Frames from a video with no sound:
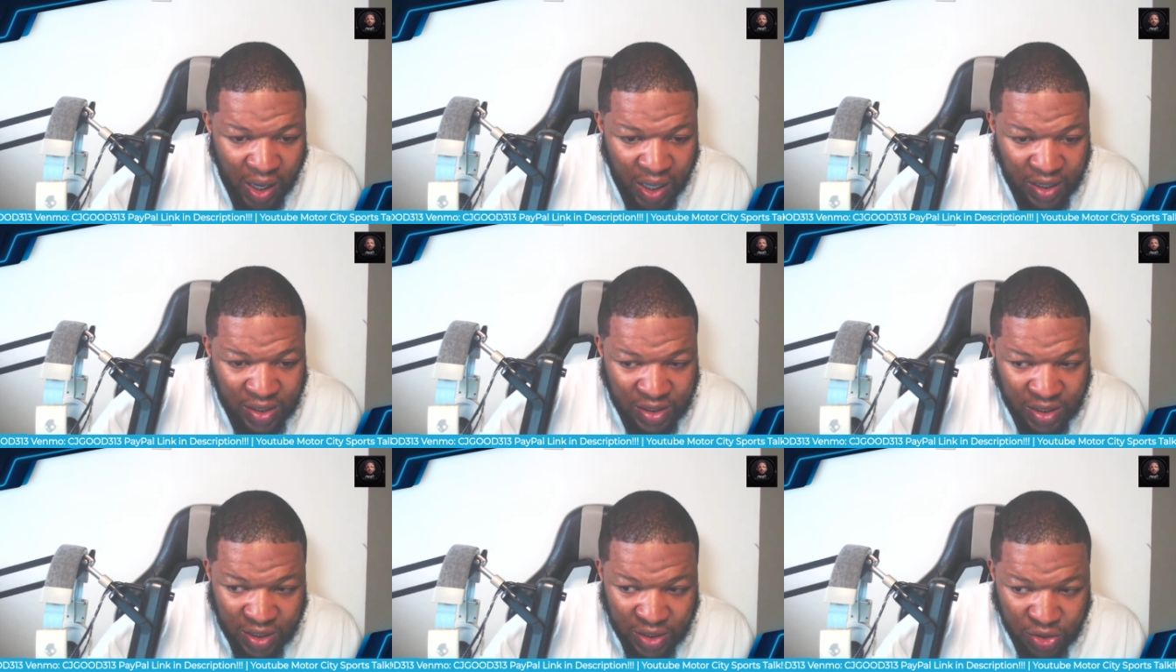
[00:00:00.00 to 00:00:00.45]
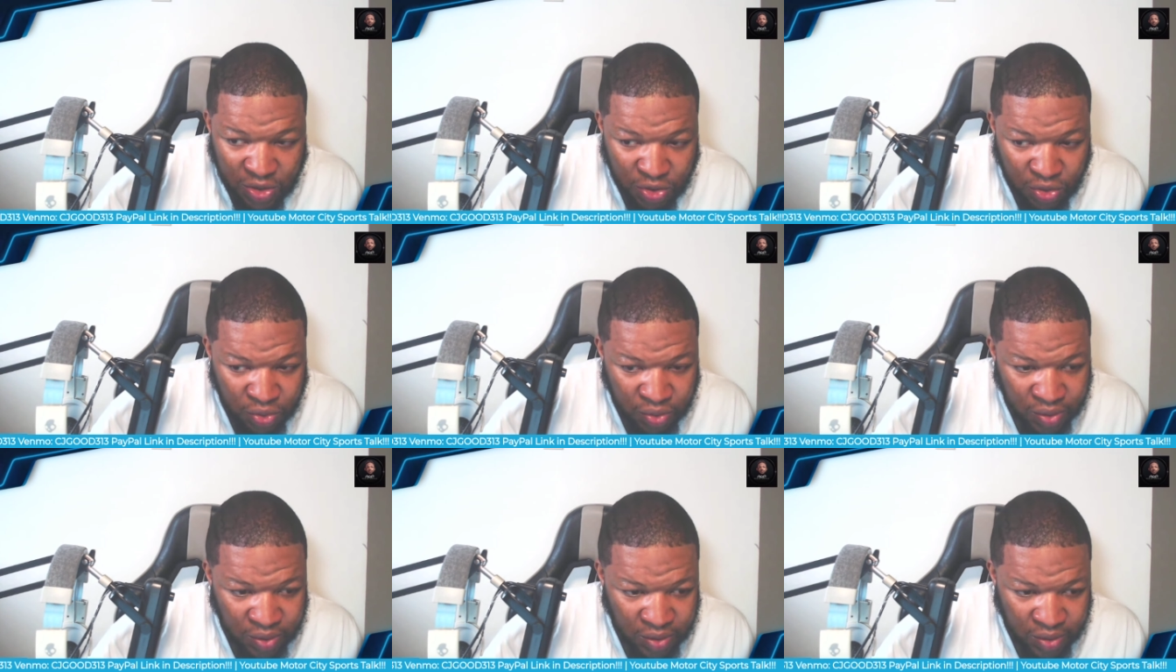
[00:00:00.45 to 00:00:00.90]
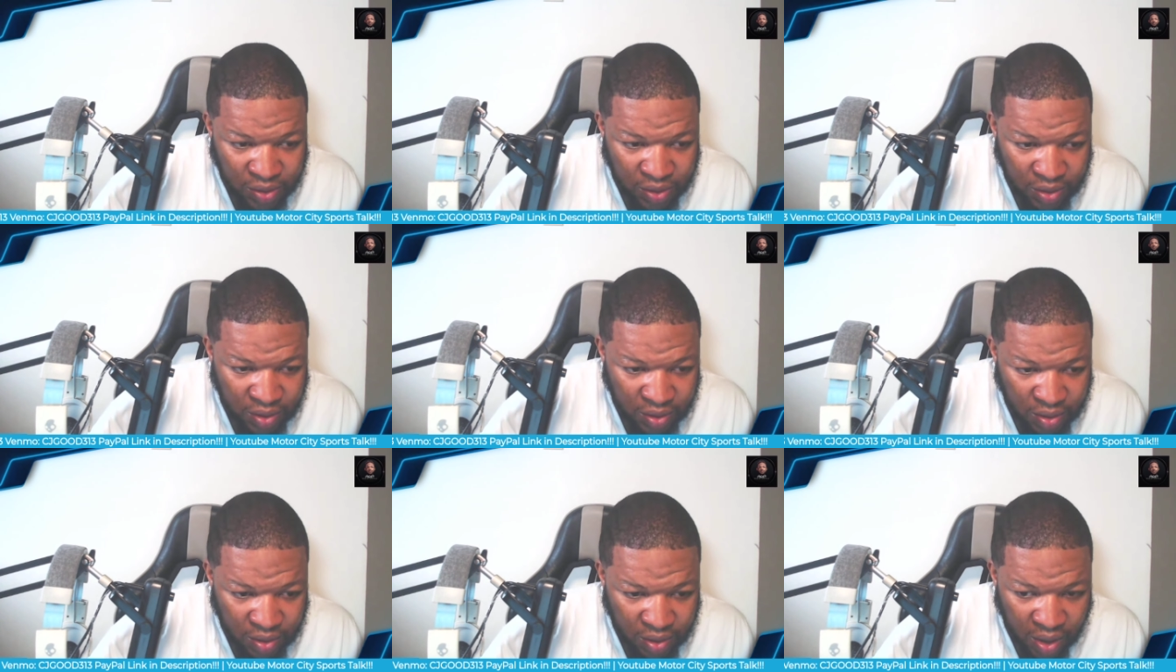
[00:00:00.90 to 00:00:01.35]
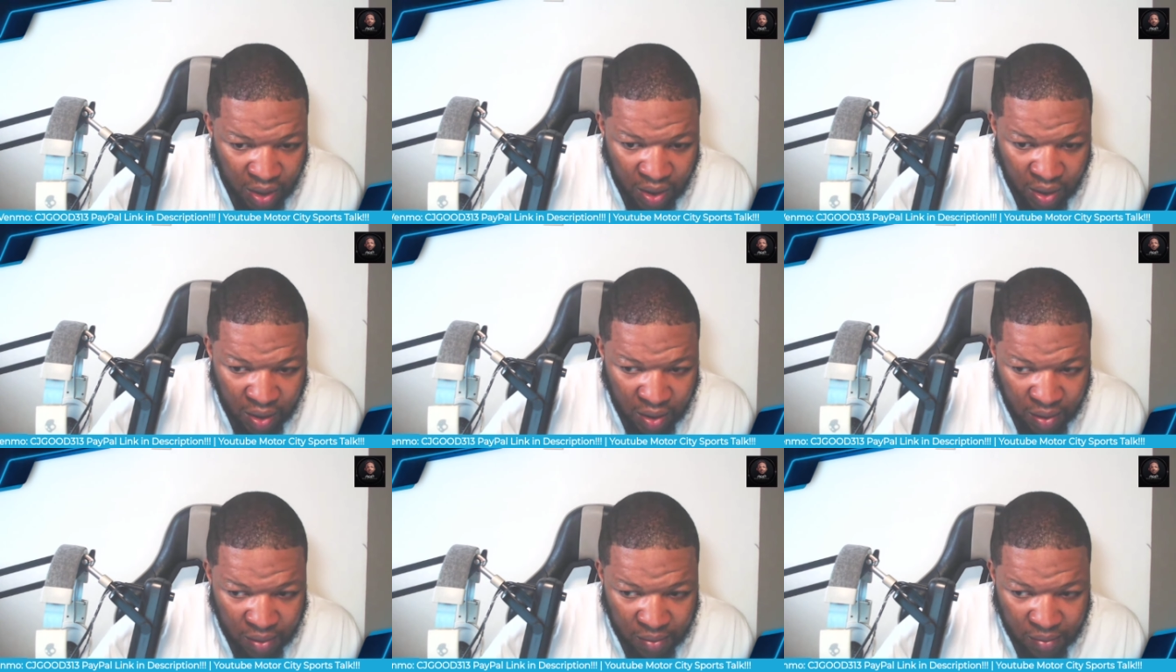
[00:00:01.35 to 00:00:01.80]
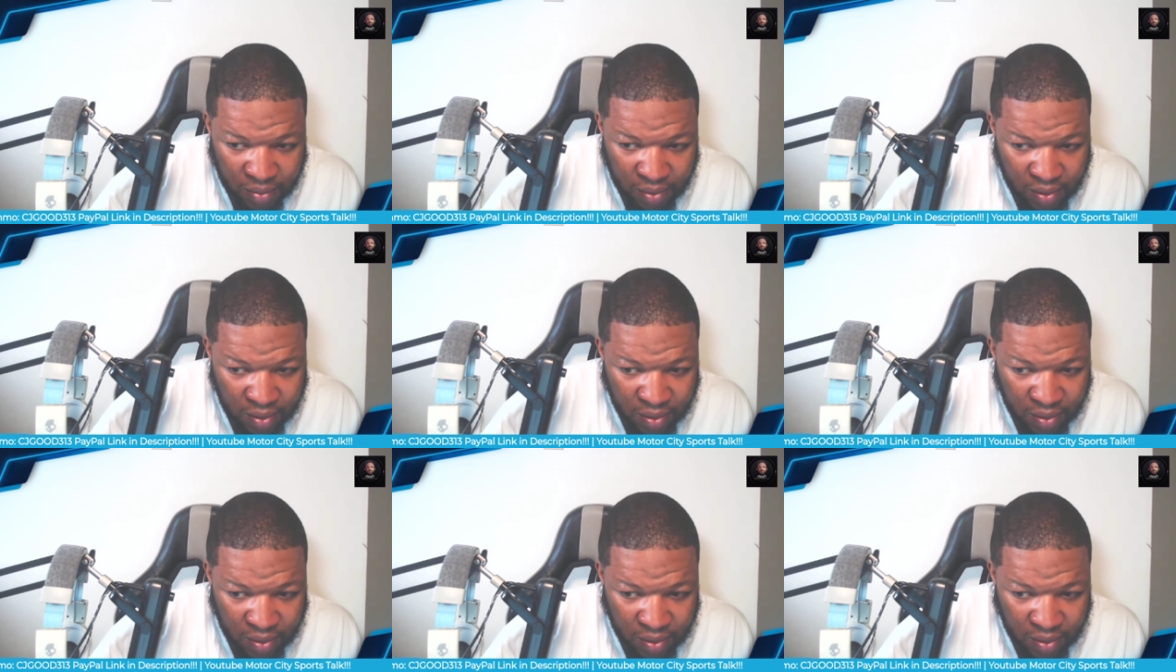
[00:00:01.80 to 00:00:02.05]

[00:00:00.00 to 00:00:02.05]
Isaiah Stewart, um,